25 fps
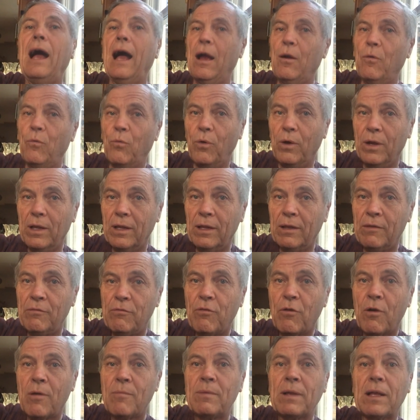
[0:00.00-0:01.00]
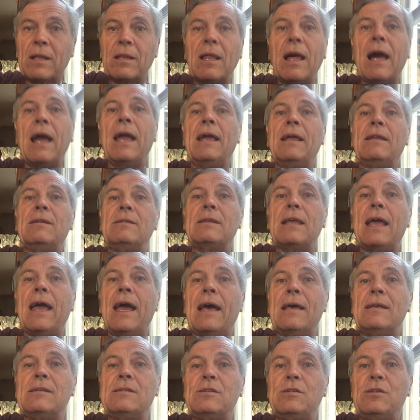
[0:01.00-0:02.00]
I will inform the client
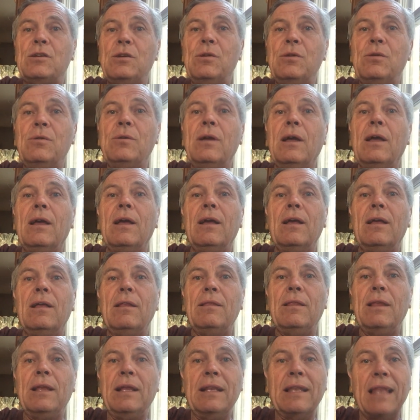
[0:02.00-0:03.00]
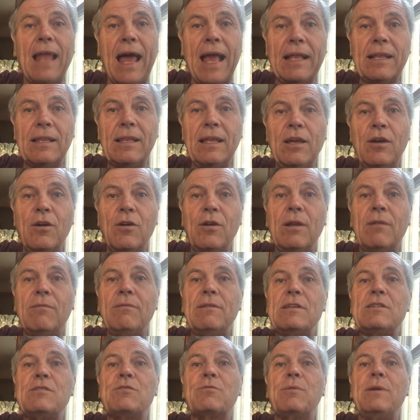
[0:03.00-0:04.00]
as to the likelihood
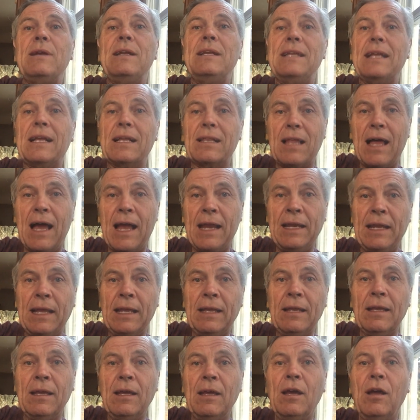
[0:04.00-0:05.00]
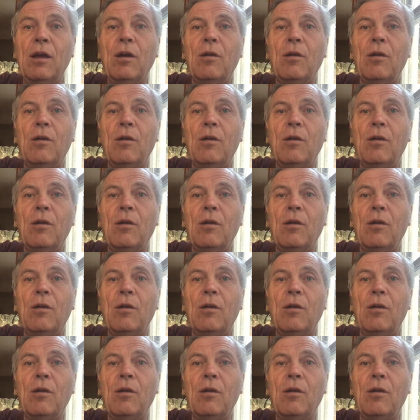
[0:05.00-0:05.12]
of this tree declining.